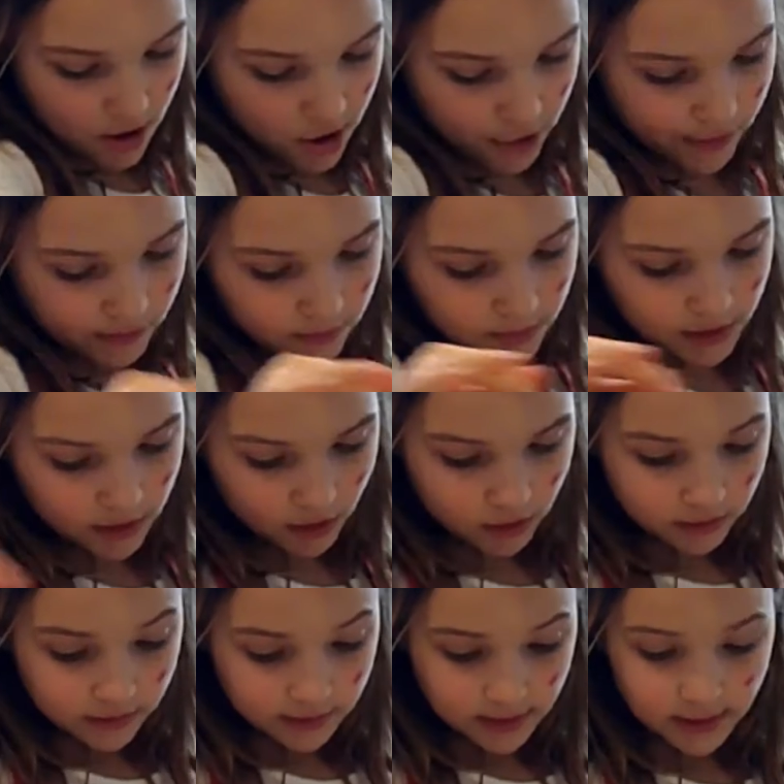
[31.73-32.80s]
You're going to be
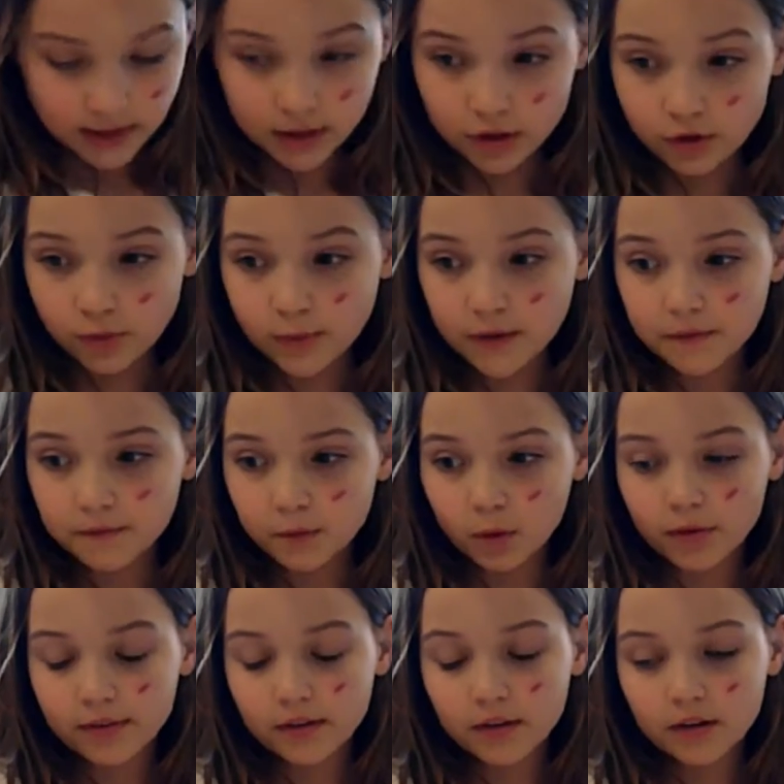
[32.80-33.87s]
needing
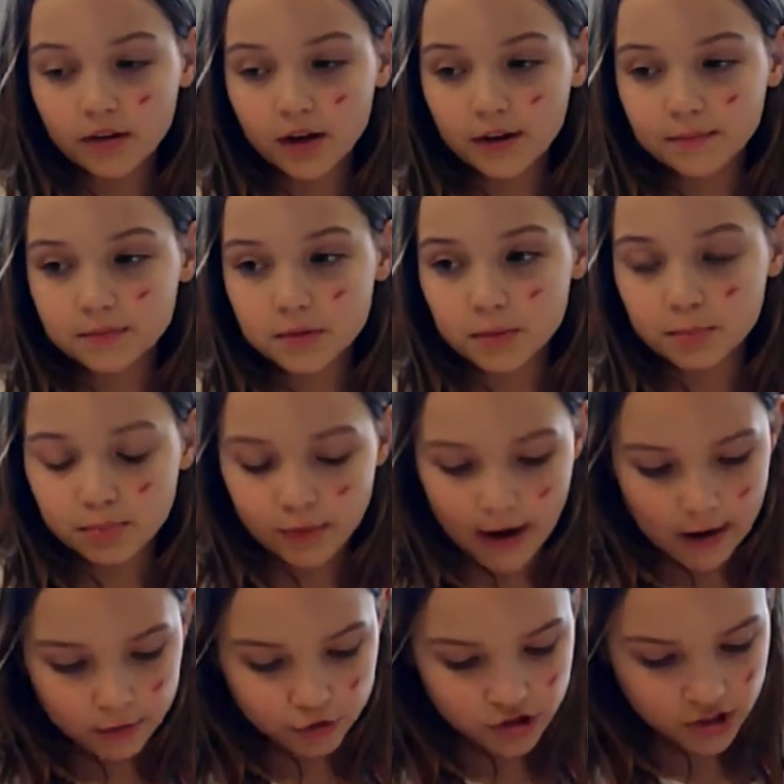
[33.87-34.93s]
3/4 cups of
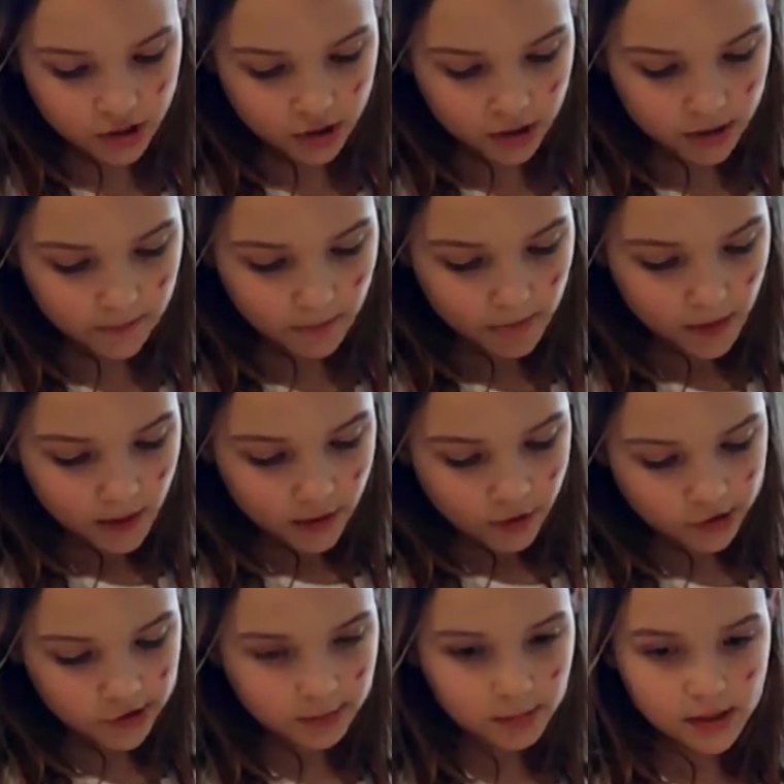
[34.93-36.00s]
brown sugar. You're
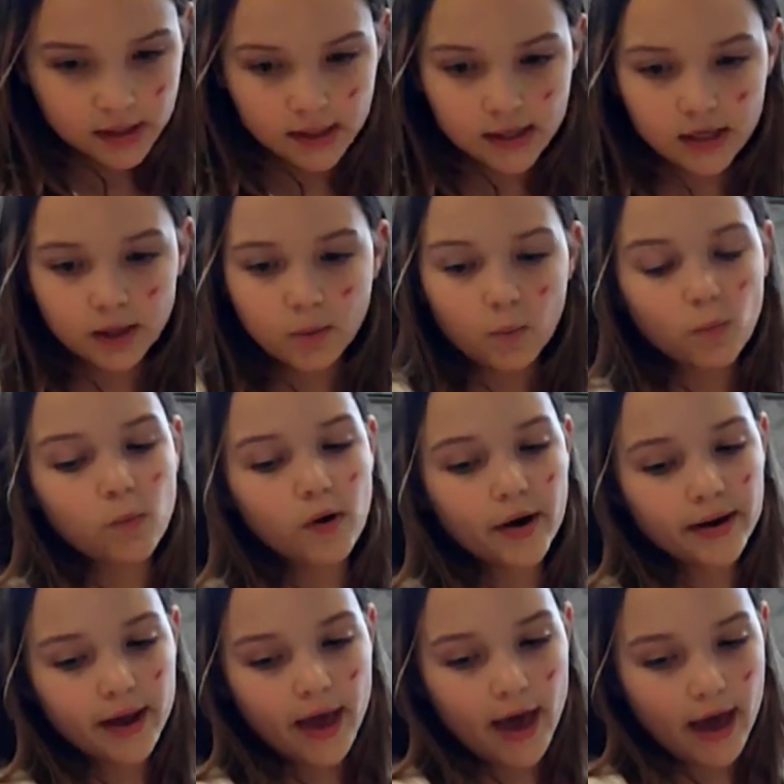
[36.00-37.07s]
going to be needing
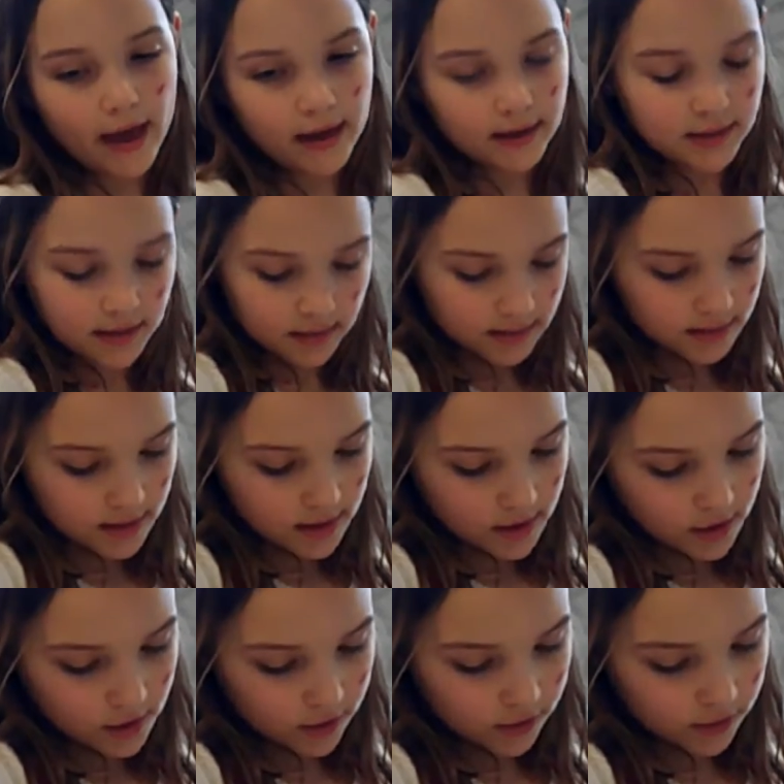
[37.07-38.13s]
1 egg.
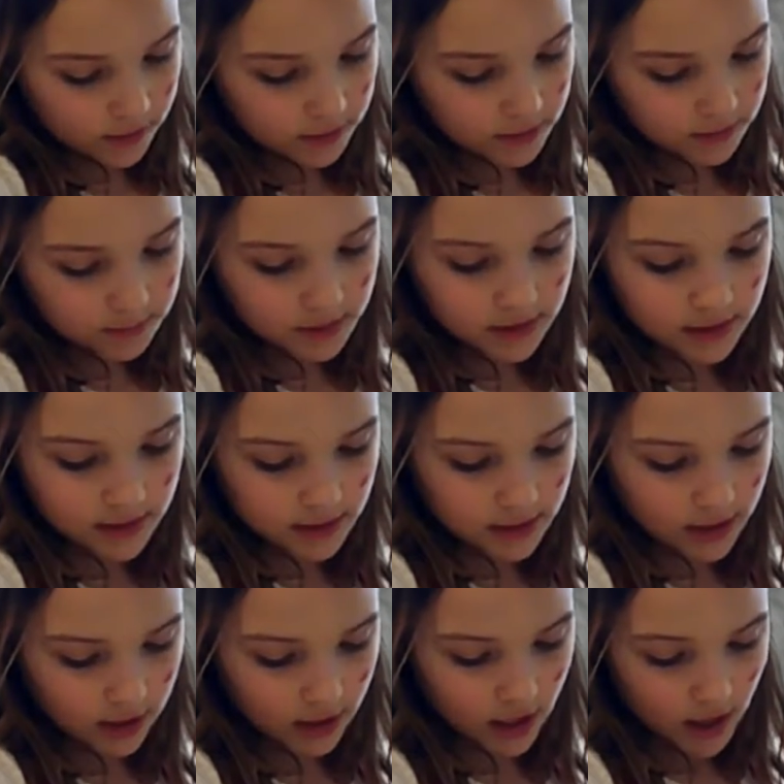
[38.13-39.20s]
You're going to be
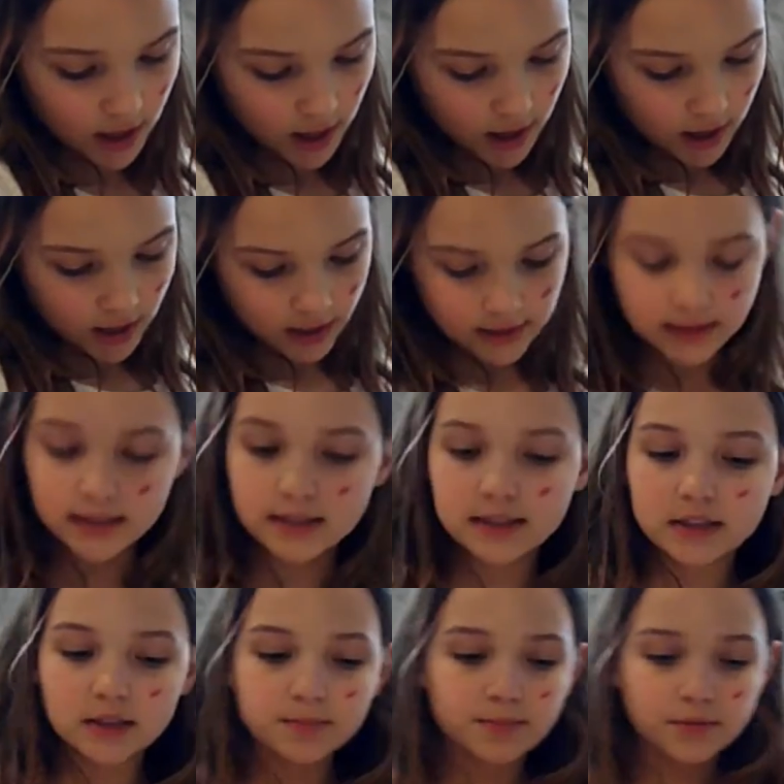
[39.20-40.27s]
needing a
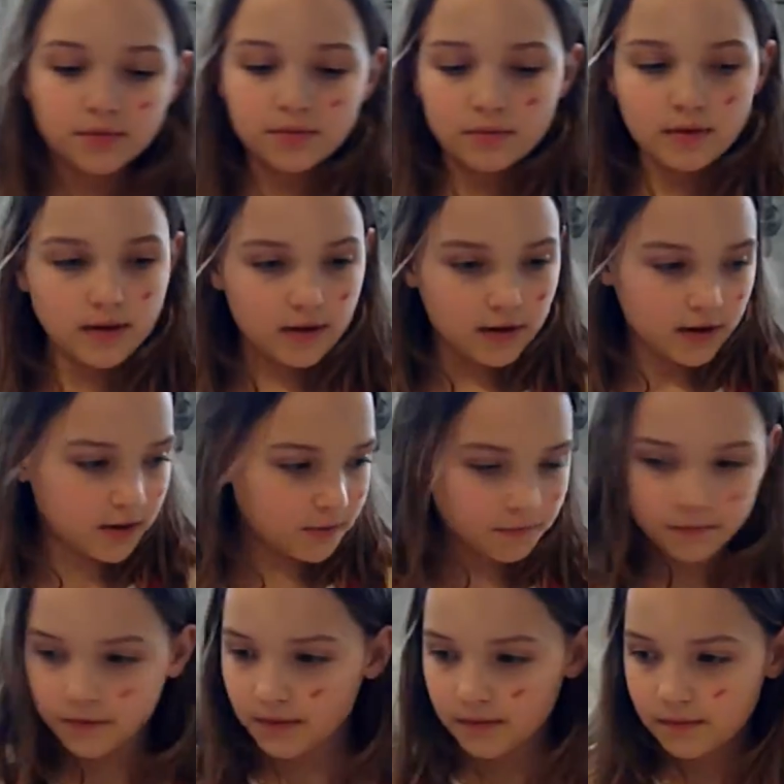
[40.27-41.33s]
teaspoon of
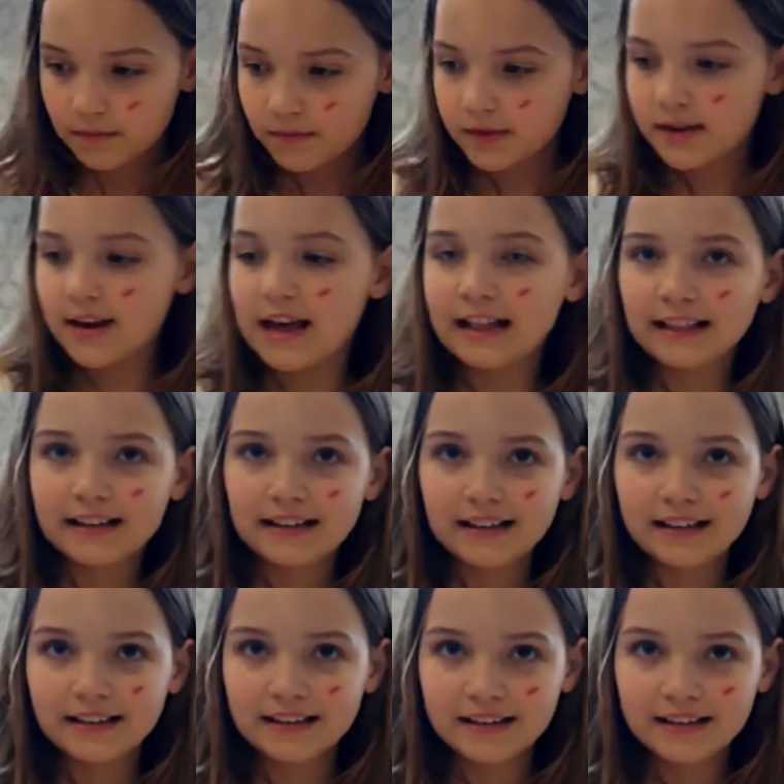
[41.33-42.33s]
vanilla.